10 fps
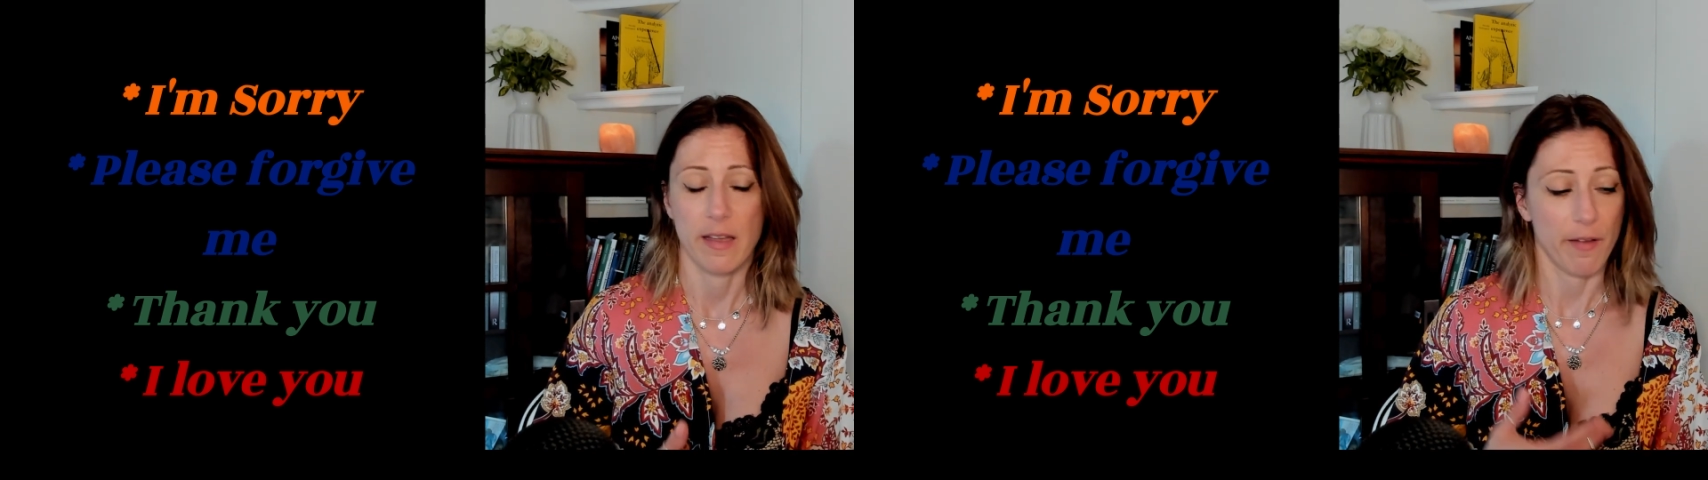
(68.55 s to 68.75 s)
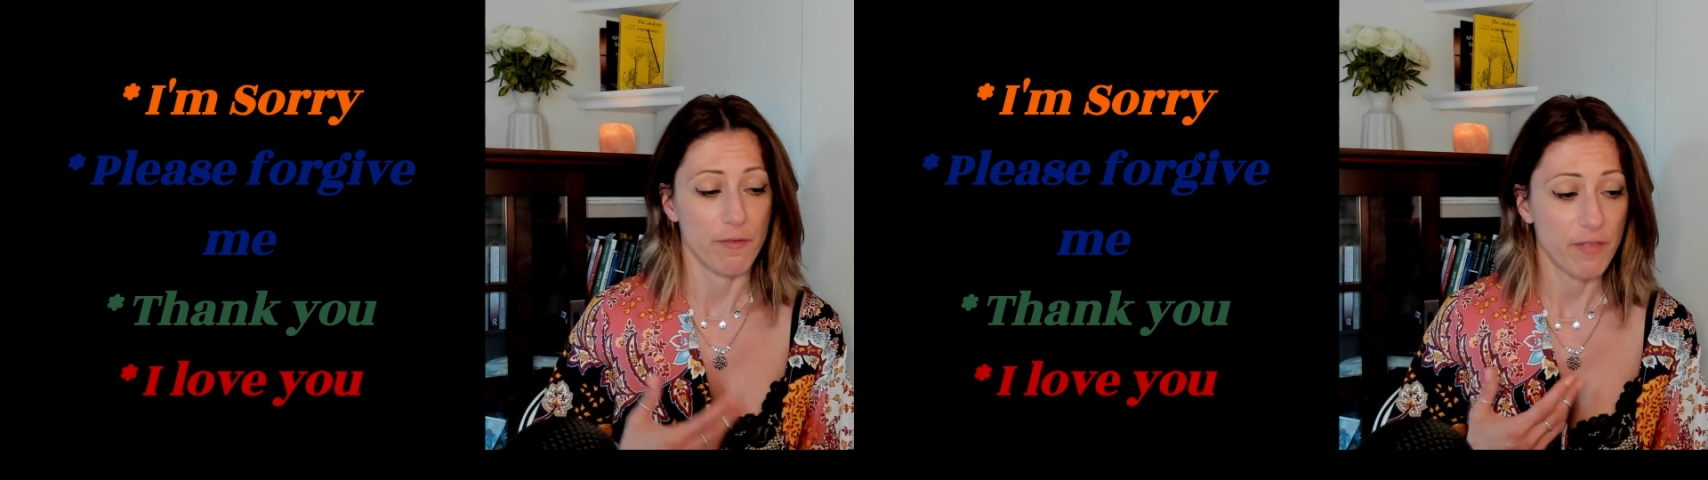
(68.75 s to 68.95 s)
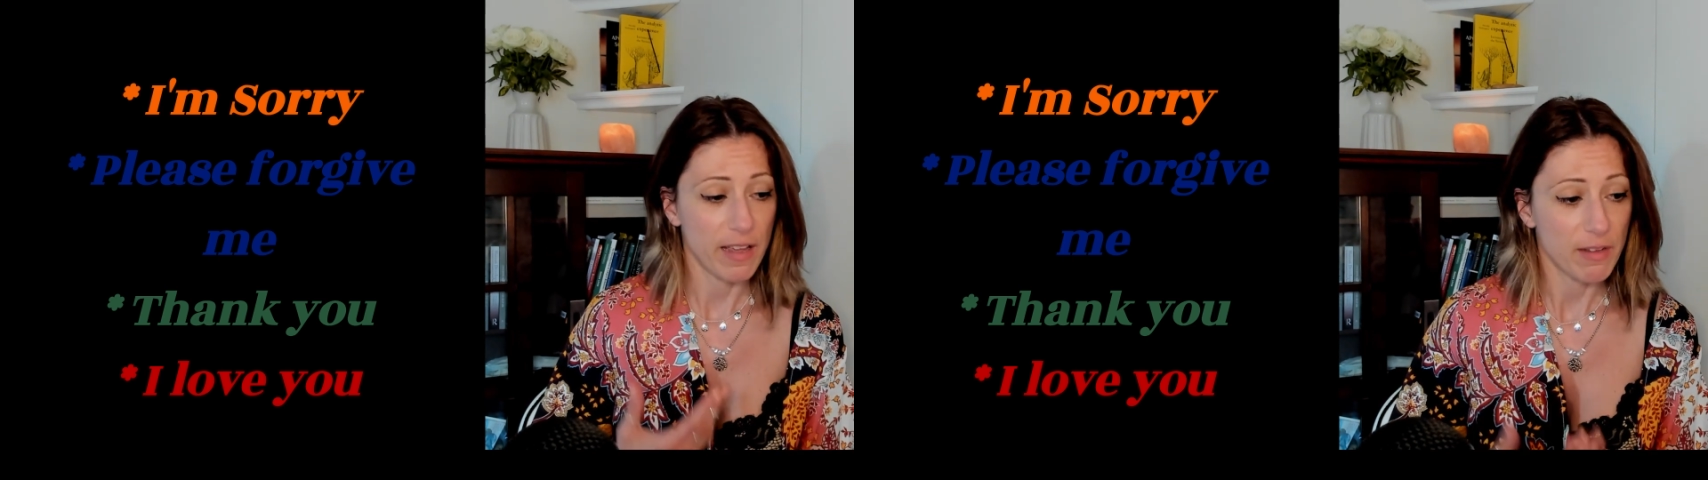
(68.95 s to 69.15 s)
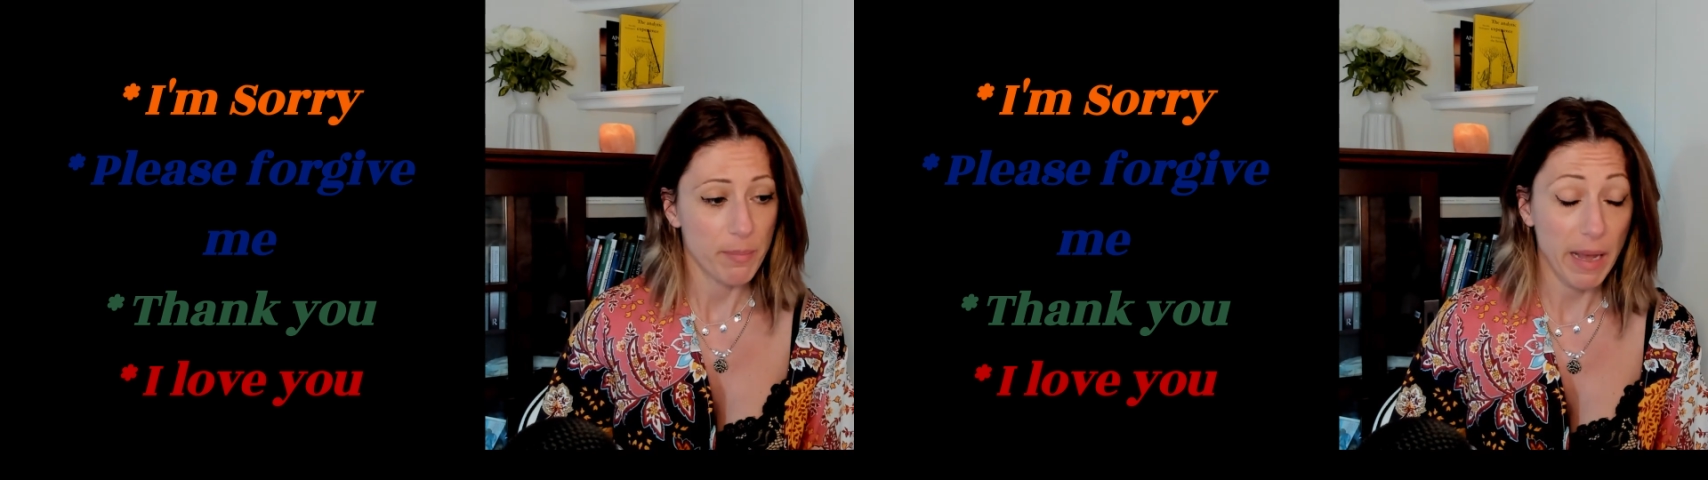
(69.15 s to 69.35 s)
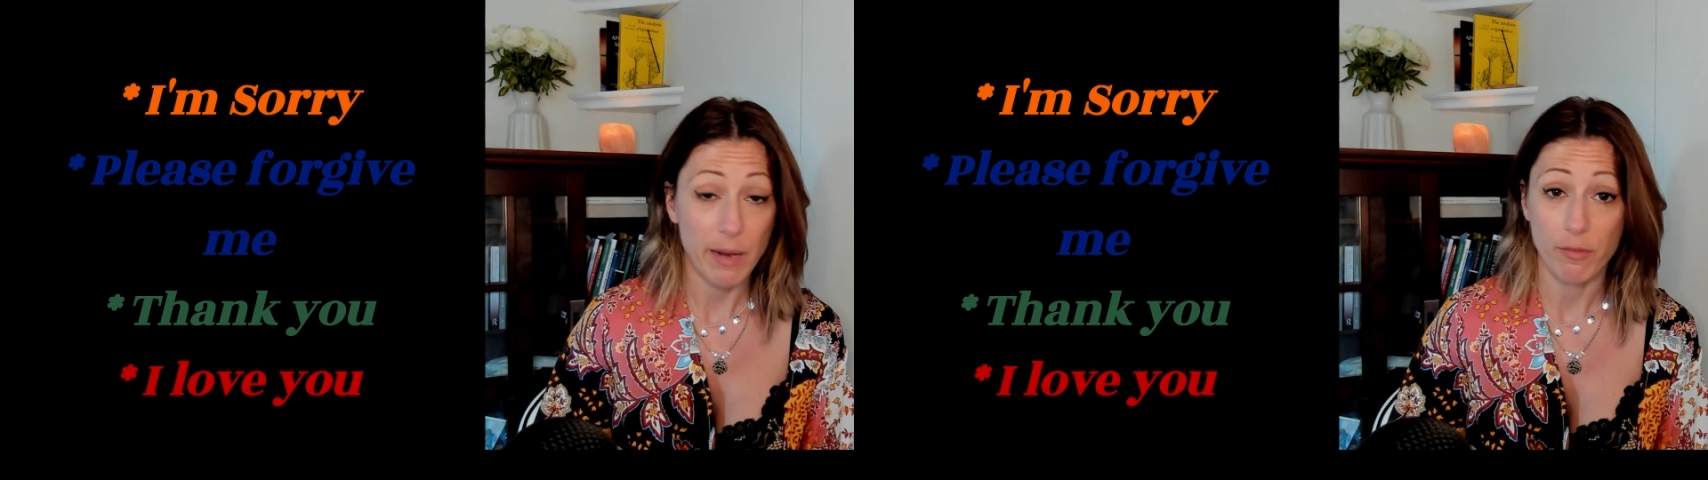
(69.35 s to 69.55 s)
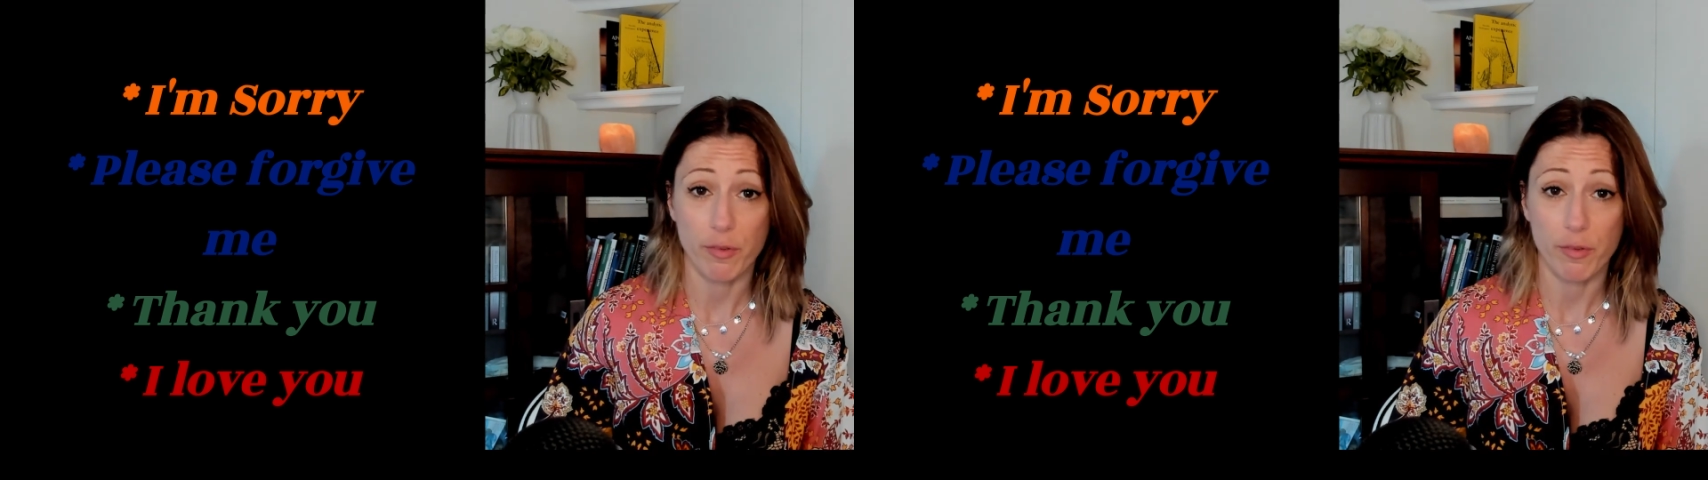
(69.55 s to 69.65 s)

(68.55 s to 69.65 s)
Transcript: a very powerful